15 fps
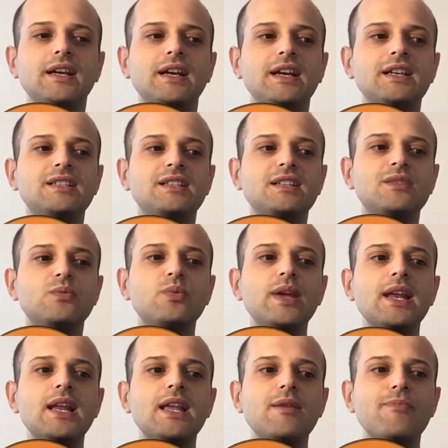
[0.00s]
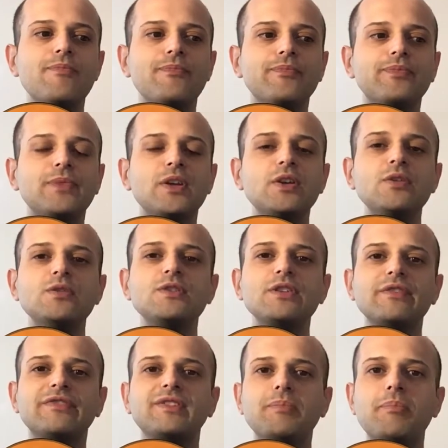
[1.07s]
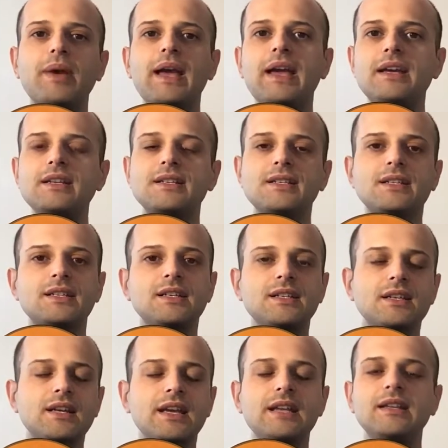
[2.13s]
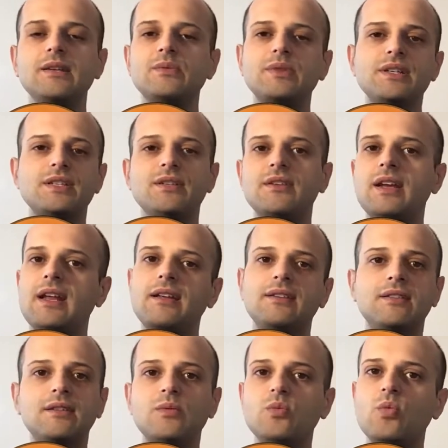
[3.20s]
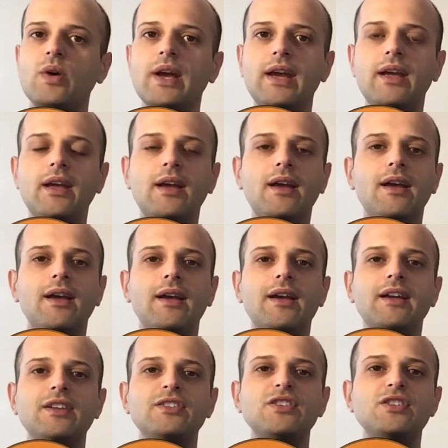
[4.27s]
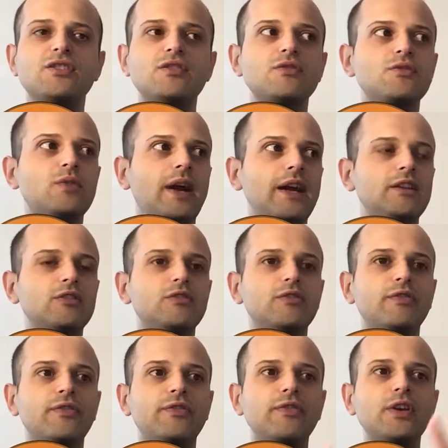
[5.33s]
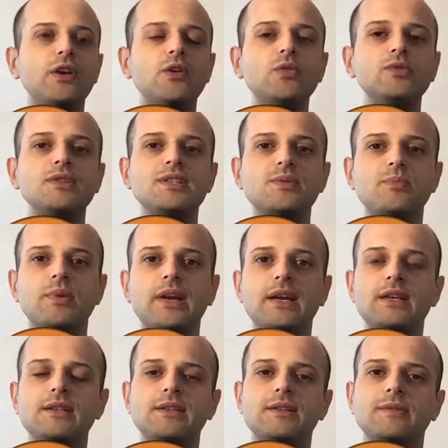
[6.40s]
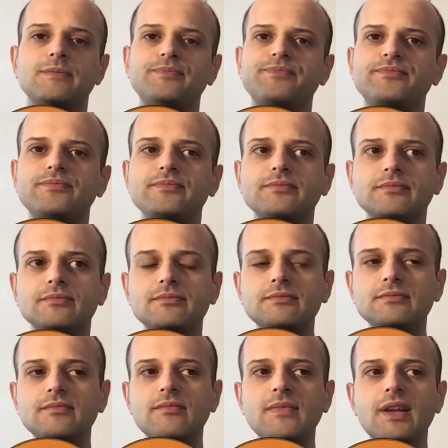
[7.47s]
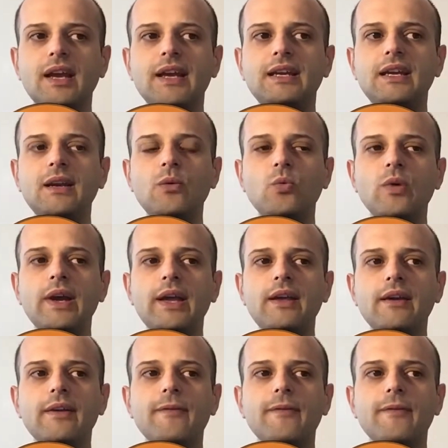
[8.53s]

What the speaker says: it is really use of the bass in a resonating way, just to try to fill the space. And in a way,